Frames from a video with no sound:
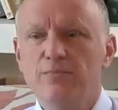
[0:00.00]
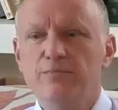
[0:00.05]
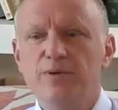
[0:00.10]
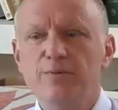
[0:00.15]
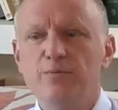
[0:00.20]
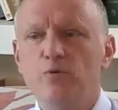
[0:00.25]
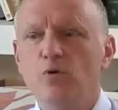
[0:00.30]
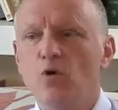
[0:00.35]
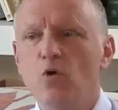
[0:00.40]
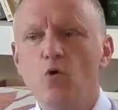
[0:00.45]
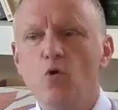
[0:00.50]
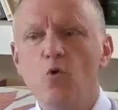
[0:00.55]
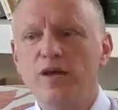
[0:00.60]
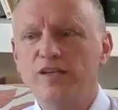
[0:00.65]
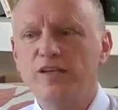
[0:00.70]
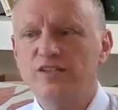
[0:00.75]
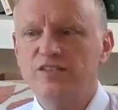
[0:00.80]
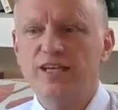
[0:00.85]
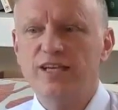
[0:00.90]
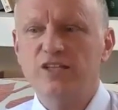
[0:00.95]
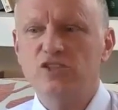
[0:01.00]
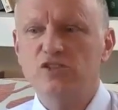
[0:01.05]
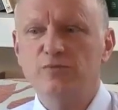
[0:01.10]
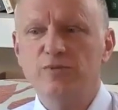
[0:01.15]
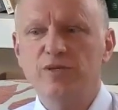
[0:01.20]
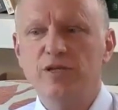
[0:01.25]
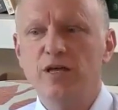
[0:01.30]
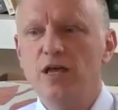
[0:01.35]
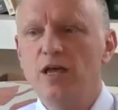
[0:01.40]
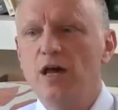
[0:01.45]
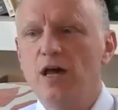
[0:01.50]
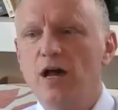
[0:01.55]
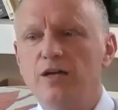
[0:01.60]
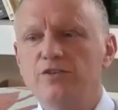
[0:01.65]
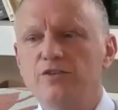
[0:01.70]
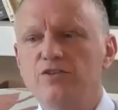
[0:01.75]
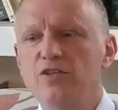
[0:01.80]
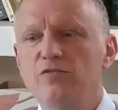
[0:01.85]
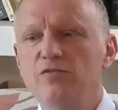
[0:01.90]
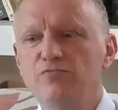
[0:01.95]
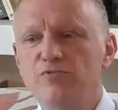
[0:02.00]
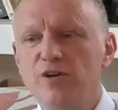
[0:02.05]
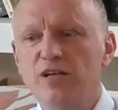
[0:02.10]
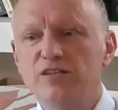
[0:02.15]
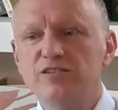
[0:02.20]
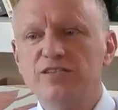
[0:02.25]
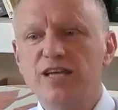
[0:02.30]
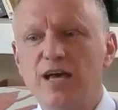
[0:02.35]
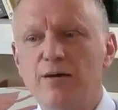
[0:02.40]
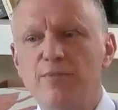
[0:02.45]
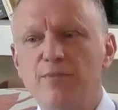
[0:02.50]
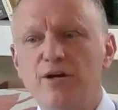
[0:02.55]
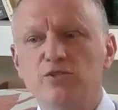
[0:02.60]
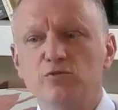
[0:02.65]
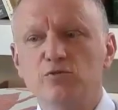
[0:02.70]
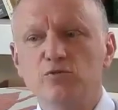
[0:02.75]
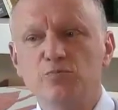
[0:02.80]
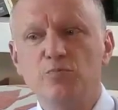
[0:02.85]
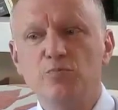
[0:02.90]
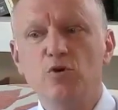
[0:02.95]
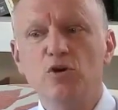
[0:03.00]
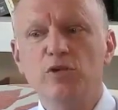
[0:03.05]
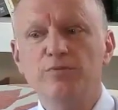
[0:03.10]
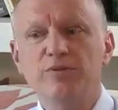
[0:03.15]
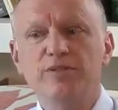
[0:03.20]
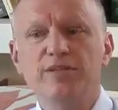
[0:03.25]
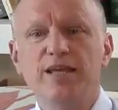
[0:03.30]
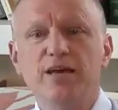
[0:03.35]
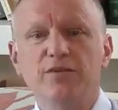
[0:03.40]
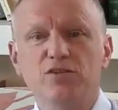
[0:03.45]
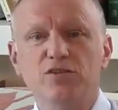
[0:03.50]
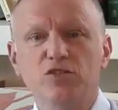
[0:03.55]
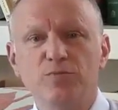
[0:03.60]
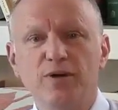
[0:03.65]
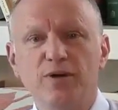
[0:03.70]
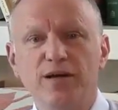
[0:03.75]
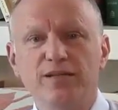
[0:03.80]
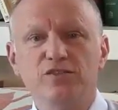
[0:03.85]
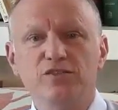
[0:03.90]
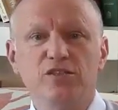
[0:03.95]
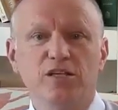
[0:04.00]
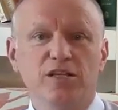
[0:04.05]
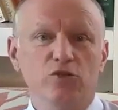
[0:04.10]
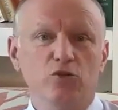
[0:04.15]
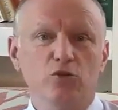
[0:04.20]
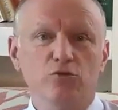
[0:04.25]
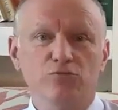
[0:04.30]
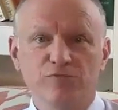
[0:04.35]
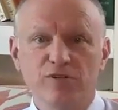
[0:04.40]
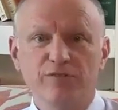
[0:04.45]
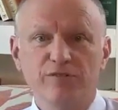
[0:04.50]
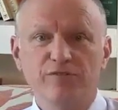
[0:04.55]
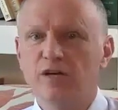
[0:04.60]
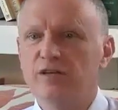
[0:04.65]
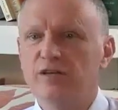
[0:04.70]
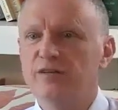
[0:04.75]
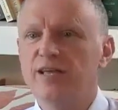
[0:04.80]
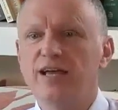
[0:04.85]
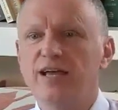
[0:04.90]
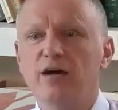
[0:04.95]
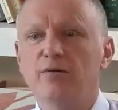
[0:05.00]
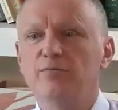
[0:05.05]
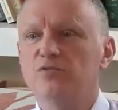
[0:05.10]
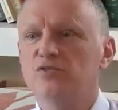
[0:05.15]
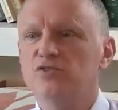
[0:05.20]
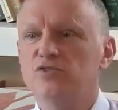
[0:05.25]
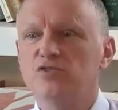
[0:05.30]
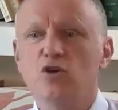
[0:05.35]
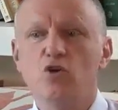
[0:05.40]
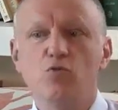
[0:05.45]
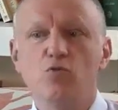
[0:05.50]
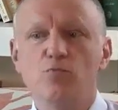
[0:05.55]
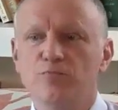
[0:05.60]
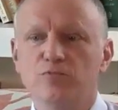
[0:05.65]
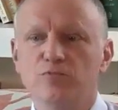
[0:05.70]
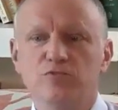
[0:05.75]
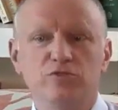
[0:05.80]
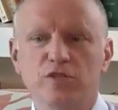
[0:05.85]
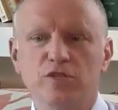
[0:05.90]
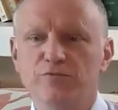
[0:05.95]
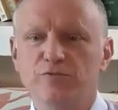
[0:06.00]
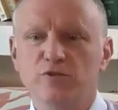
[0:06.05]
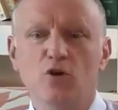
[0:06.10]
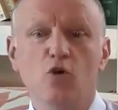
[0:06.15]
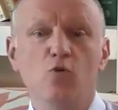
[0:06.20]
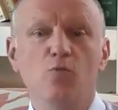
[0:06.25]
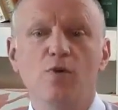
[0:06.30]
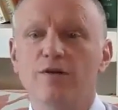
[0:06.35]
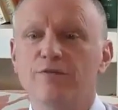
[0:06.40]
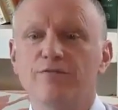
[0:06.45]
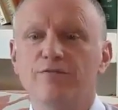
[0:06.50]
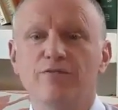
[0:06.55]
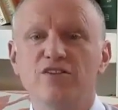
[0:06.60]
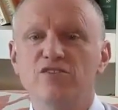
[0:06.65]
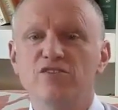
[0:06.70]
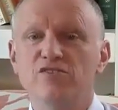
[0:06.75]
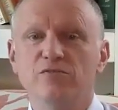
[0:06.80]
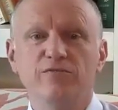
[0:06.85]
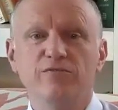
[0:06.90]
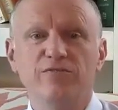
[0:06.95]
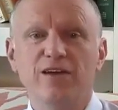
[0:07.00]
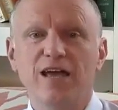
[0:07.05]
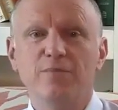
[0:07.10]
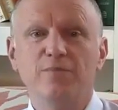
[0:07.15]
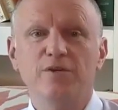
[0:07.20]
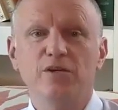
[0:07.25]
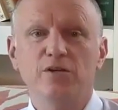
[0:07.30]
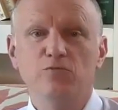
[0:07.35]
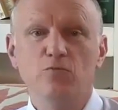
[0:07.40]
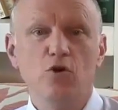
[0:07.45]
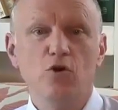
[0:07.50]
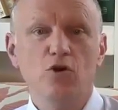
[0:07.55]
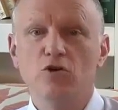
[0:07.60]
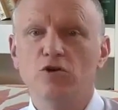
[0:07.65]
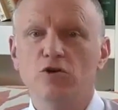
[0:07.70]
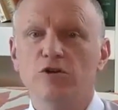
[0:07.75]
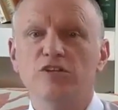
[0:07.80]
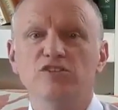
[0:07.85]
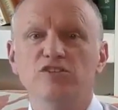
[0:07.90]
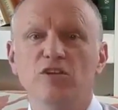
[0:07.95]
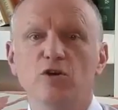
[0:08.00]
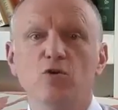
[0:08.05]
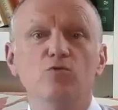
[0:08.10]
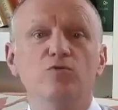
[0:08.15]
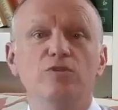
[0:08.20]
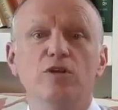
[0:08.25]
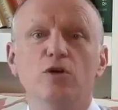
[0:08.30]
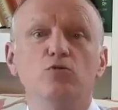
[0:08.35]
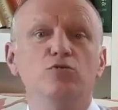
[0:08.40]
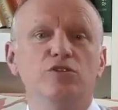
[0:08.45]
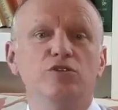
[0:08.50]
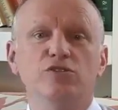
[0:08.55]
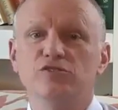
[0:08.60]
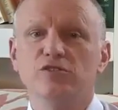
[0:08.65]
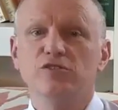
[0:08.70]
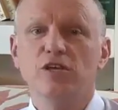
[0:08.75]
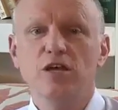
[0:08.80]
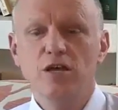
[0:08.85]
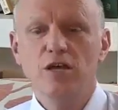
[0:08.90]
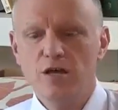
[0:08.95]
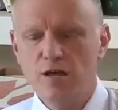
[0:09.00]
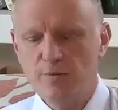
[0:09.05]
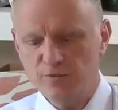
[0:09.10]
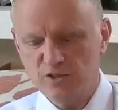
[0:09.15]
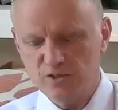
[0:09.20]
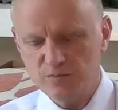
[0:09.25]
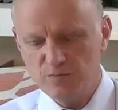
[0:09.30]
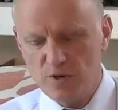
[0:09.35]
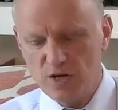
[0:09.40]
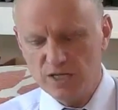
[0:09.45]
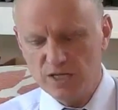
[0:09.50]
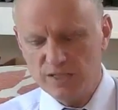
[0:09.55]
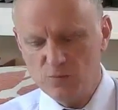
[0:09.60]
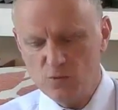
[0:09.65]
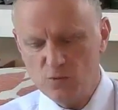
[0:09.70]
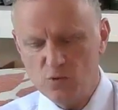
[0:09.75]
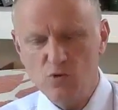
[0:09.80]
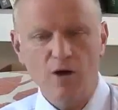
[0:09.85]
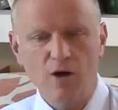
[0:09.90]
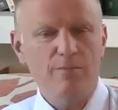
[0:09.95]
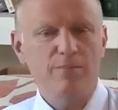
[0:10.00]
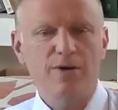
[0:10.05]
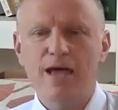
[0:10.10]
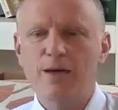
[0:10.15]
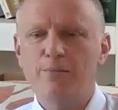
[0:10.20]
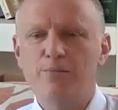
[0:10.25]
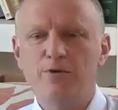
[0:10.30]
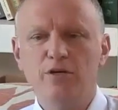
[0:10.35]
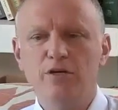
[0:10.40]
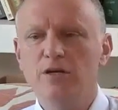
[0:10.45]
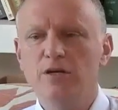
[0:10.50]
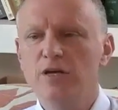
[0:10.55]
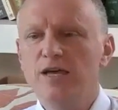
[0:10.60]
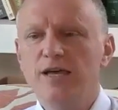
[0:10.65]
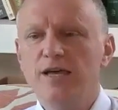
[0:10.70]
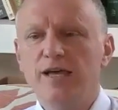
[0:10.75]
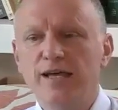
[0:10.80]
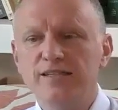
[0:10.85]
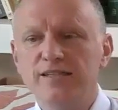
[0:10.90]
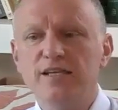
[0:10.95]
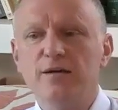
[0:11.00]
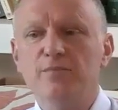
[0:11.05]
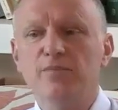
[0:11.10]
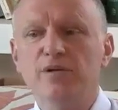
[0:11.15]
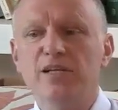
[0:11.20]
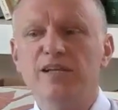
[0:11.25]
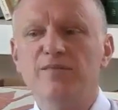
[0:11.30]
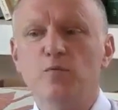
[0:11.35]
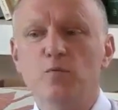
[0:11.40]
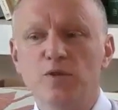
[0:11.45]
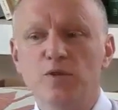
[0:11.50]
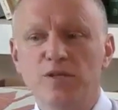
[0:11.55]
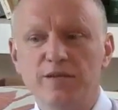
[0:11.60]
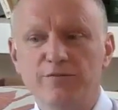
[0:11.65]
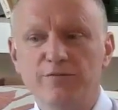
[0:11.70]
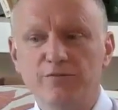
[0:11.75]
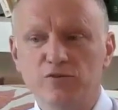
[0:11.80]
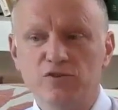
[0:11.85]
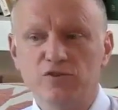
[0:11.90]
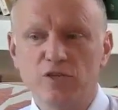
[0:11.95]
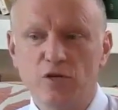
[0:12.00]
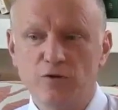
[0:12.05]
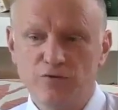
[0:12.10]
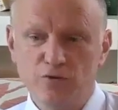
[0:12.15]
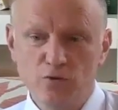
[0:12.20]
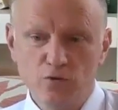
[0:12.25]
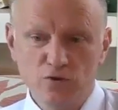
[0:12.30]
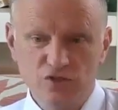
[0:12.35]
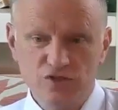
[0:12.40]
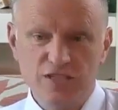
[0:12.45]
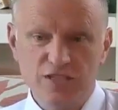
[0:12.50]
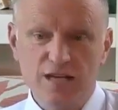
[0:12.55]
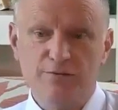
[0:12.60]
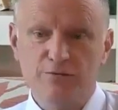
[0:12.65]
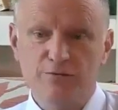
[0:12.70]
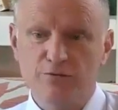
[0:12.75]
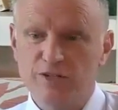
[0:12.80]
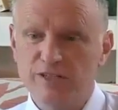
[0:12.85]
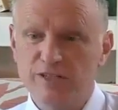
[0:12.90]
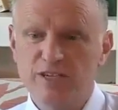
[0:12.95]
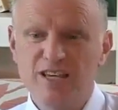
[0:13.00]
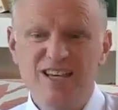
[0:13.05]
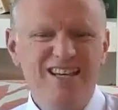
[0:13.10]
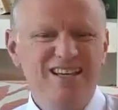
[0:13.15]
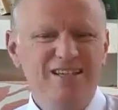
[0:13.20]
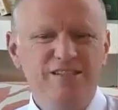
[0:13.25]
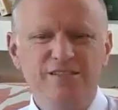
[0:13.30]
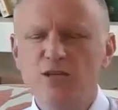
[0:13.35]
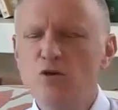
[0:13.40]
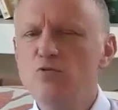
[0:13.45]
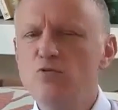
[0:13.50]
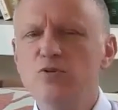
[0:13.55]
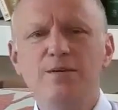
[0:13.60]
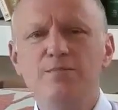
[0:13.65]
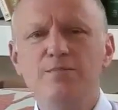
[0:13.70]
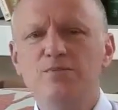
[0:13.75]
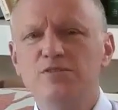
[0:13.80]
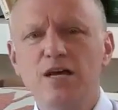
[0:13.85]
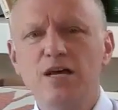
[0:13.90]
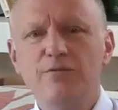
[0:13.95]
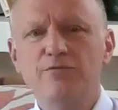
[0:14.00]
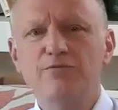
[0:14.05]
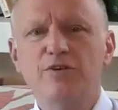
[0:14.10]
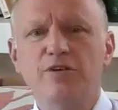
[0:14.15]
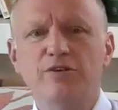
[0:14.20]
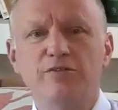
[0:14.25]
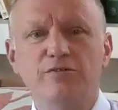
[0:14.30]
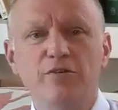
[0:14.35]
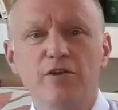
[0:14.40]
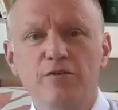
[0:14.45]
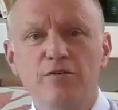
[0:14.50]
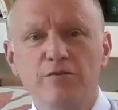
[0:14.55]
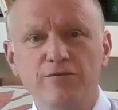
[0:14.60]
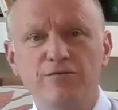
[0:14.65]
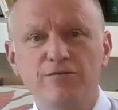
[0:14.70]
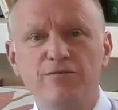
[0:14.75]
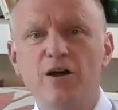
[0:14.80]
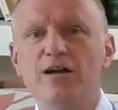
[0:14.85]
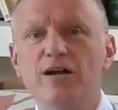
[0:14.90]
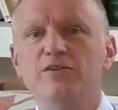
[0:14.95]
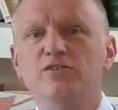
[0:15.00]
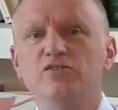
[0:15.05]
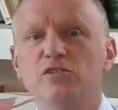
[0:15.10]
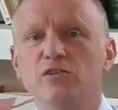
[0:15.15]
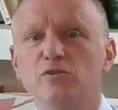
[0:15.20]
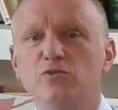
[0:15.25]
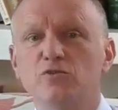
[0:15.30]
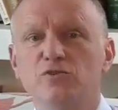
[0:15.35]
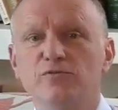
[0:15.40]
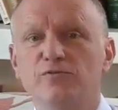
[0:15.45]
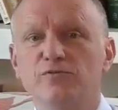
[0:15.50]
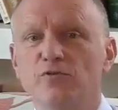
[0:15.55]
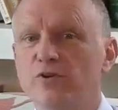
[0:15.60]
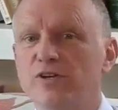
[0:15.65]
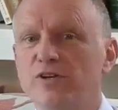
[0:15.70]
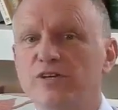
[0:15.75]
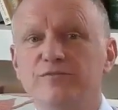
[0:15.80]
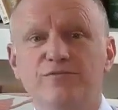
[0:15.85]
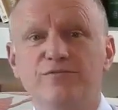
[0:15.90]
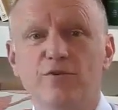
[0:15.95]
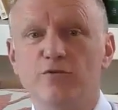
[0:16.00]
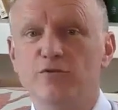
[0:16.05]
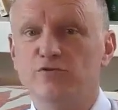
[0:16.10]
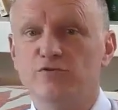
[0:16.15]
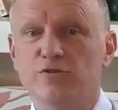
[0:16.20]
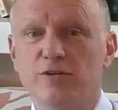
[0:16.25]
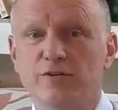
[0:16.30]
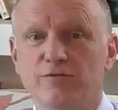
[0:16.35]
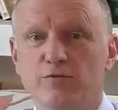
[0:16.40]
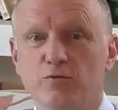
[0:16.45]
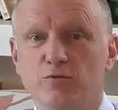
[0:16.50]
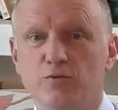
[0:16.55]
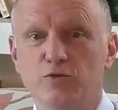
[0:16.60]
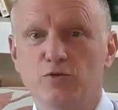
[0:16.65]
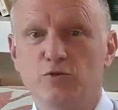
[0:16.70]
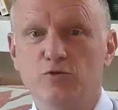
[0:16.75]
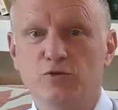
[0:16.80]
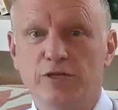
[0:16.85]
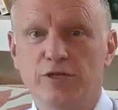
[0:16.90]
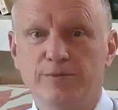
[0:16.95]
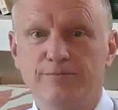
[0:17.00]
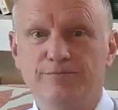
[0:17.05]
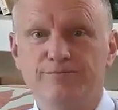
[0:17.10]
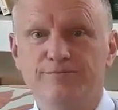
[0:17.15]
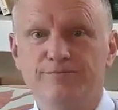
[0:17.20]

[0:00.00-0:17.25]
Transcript: People are always saying to me, I didn't realise how much it was pulling me down, this pain, until I got rid of it, and now I'm so different. All my friends and family and work colleagues, they all notice. I'm smiling more, I'm happier, it's unbelievable the difference. So if you're suffering, don't keep suffering. Find a solution for it. It's very straightforward, usually.